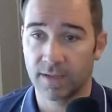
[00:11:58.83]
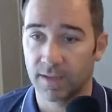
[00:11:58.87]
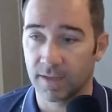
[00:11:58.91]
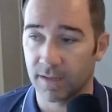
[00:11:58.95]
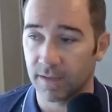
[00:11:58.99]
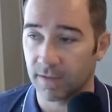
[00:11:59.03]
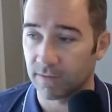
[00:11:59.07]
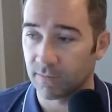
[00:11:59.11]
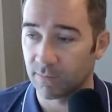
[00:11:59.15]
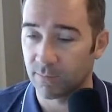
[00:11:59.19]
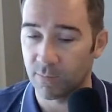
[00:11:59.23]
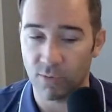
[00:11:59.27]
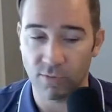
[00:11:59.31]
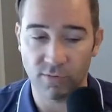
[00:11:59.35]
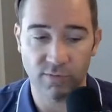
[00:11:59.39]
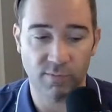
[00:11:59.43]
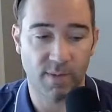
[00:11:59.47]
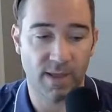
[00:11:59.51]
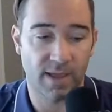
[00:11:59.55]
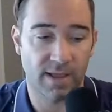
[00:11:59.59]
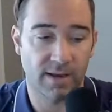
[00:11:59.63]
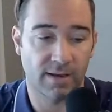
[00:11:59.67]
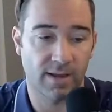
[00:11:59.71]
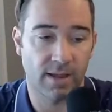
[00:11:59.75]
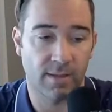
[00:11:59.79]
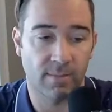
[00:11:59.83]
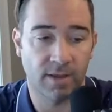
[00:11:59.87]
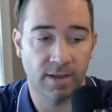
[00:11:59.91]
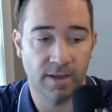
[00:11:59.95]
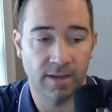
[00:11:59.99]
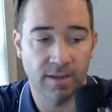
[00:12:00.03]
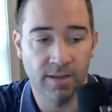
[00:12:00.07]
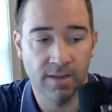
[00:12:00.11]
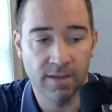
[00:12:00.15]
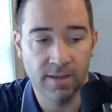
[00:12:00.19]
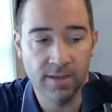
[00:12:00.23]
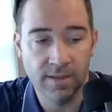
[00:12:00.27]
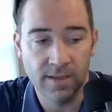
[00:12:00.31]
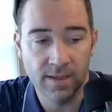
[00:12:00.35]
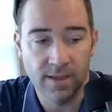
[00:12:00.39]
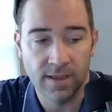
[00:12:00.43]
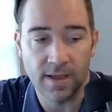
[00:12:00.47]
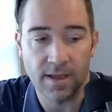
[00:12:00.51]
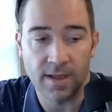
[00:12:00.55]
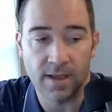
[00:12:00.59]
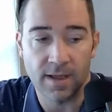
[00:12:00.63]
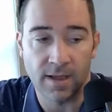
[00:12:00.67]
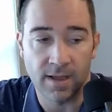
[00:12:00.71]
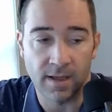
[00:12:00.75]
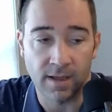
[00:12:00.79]
it's post-pandemic,
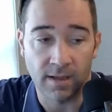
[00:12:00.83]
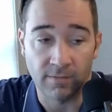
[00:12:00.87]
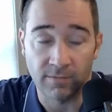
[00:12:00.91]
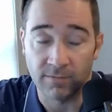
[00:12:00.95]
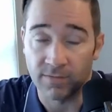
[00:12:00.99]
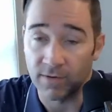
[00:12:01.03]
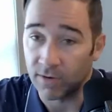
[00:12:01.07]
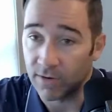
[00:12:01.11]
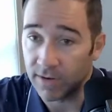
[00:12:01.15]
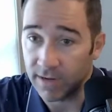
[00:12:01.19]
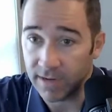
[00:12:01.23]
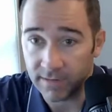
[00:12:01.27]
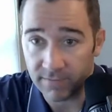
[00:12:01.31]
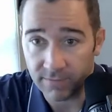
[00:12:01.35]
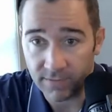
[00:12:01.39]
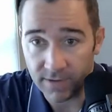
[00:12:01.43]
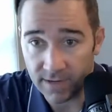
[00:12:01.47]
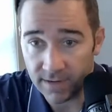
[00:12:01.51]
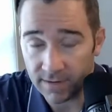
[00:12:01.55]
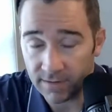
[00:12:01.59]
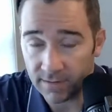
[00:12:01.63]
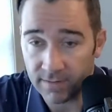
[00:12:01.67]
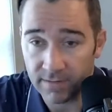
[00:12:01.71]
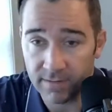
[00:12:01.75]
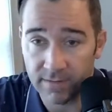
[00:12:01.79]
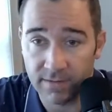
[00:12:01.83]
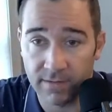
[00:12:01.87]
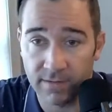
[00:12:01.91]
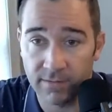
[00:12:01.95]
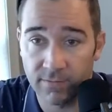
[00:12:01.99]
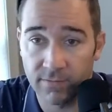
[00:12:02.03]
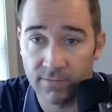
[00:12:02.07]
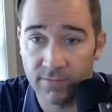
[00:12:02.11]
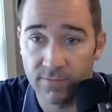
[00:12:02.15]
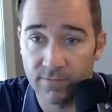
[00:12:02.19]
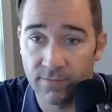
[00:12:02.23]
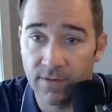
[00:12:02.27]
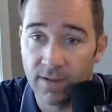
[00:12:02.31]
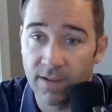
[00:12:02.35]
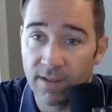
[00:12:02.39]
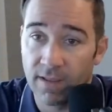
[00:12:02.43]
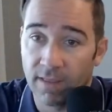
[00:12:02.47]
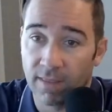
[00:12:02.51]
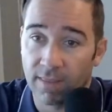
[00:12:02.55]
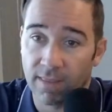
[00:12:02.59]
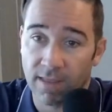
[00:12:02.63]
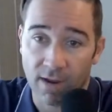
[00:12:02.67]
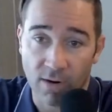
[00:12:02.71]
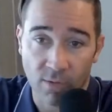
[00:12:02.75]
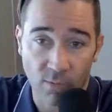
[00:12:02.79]
very convenient if
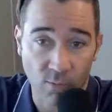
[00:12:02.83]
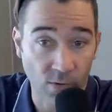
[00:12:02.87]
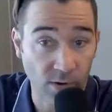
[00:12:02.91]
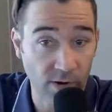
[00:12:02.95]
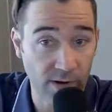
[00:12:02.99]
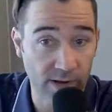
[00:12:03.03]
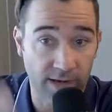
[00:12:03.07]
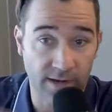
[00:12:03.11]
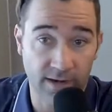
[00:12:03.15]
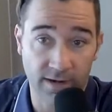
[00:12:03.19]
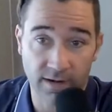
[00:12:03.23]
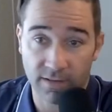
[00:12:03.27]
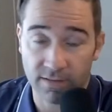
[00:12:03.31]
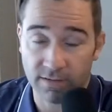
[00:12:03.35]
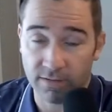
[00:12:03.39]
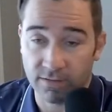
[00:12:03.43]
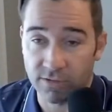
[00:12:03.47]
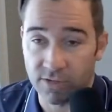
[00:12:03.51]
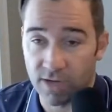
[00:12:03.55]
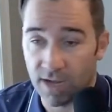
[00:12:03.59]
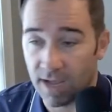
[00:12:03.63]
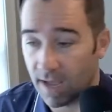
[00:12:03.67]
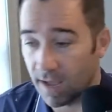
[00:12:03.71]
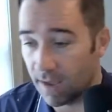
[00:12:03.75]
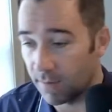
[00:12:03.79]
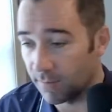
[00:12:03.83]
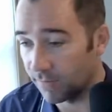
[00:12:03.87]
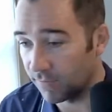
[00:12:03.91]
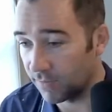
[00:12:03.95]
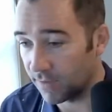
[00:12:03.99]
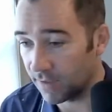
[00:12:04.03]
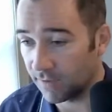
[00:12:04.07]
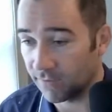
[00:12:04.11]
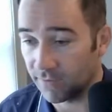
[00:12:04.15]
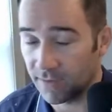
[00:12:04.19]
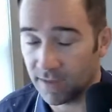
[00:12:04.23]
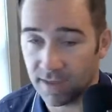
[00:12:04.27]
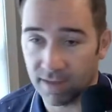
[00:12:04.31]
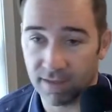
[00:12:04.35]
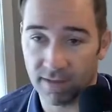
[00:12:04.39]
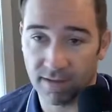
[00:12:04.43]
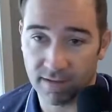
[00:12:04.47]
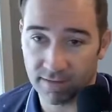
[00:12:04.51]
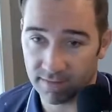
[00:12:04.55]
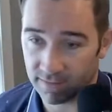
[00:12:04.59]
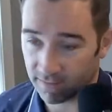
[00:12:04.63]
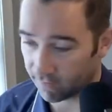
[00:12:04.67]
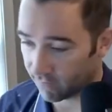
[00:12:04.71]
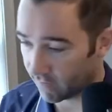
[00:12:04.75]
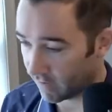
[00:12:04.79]
they are working another job, if they have
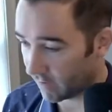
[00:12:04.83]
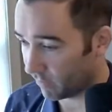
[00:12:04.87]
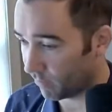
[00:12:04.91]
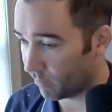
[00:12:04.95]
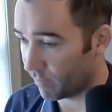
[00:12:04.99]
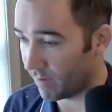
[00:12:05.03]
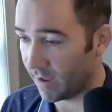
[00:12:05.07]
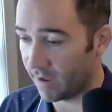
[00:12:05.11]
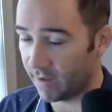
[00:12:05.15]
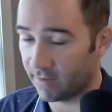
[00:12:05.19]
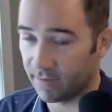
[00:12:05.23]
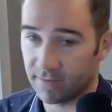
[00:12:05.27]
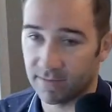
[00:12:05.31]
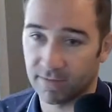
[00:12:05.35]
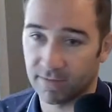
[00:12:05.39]
kids, if they have pets,